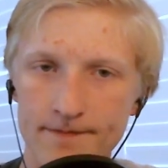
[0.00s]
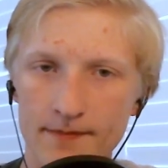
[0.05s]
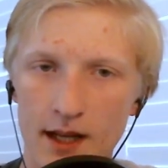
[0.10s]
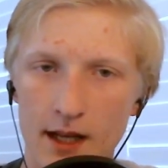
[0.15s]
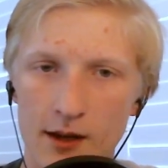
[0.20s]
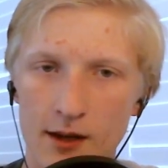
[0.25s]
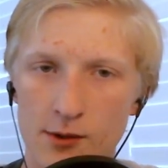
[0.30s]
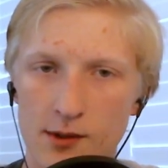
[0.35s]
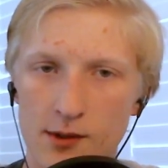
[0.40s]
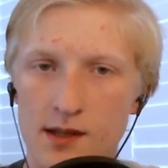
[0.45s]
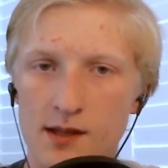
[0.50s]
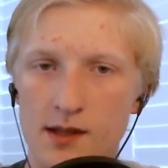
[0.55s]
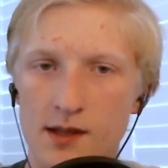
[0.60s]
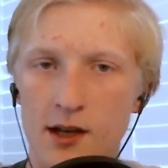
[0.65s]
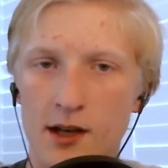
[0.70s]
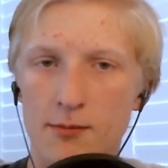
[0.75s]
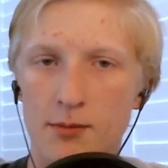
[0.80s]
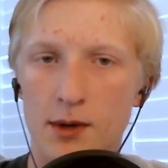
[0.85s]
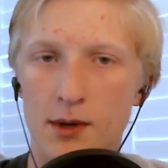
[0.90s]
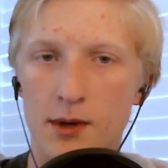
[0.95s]
It was designed
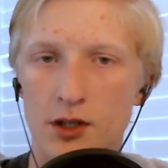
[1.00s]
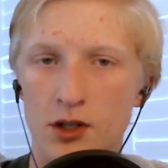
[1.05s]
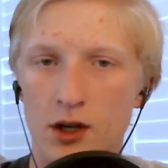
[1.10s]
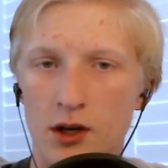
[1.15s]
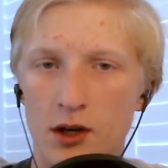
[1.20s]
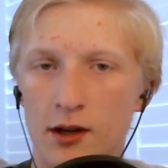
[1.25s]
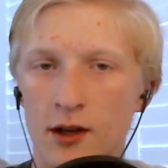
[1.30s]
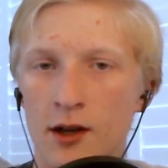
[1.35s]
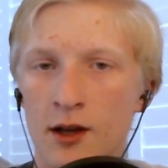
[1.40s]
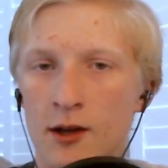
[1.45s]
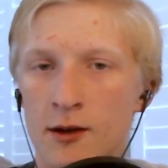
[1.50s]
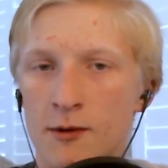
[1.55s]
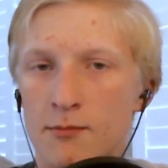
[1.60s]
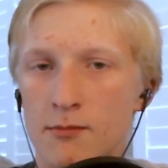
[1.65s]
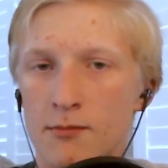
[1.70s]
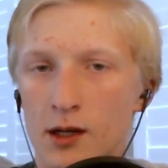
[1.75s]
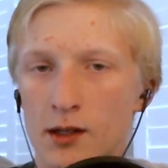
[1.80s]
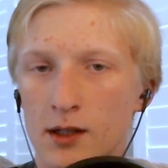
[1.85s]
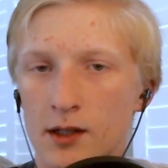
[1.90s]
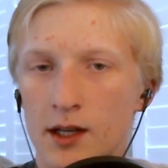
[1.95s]
by John
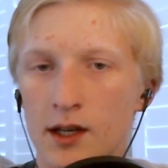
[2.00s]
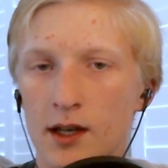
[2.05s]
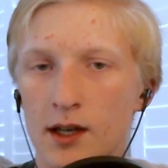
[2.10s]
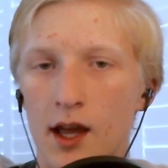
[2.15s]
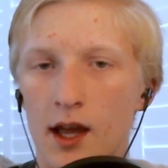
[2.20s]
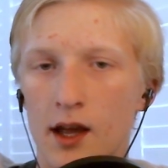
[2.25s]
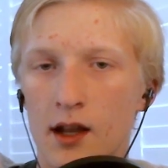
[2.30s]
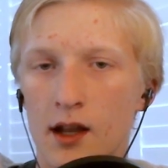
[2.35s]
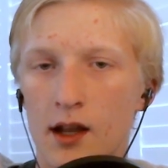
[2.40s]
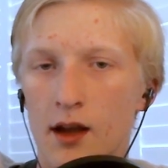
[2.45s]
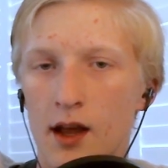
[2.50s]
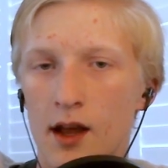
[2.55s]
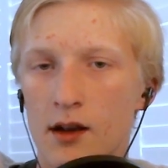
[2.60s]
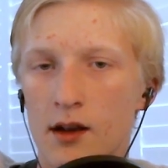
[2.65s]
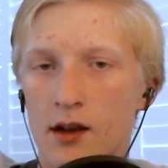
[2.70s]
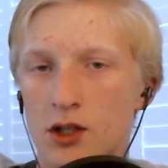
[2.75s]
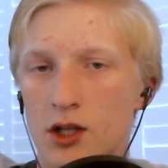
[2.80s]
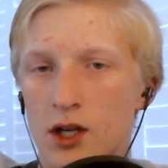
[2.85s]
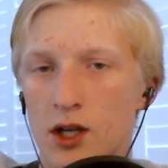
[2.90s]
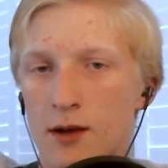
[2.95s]
Muckley and
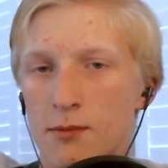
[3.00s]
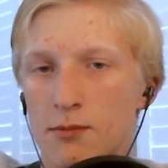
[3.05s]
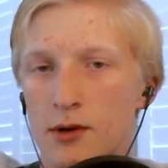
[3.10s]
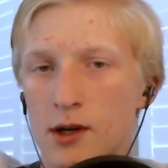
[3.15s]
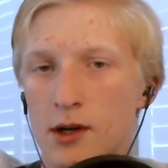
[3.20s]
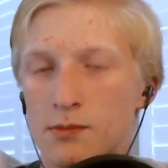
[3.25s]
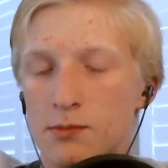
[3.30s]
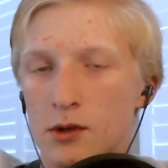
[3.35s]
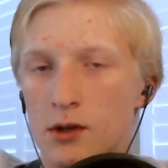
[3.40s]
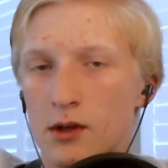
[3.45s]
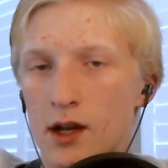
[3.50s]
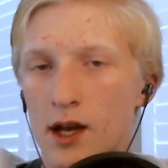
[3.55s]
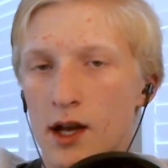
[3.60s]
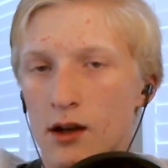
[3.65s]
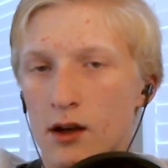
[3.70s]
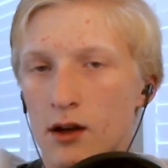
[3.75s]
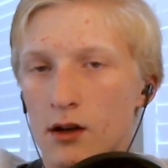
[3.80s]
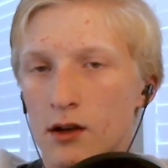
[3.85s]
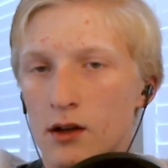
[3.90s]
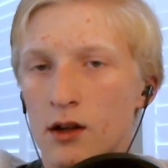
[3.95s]
J. Presper
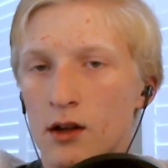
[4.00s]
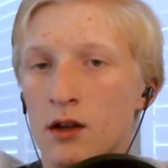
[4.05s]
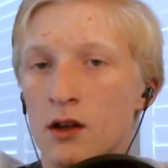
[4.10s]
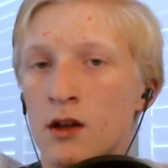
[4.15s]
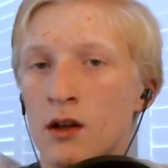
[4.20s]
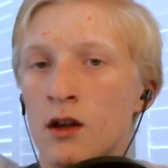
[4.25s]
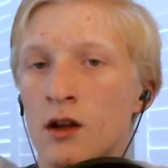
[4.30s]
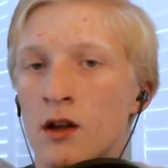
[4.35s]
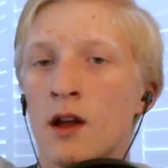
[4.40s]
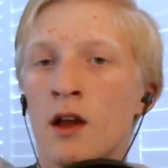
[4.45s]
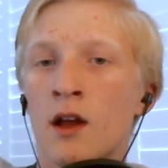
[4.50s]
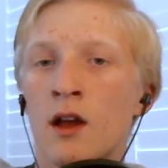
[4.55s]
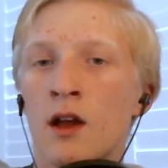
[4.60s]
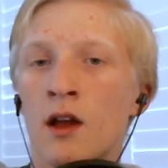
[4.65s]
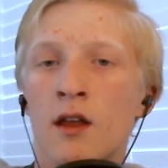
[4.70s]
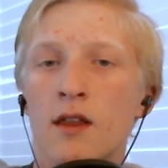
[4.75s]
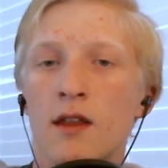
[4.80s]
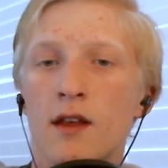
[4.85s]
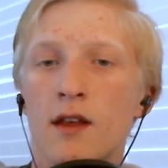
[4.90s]
Eckert. The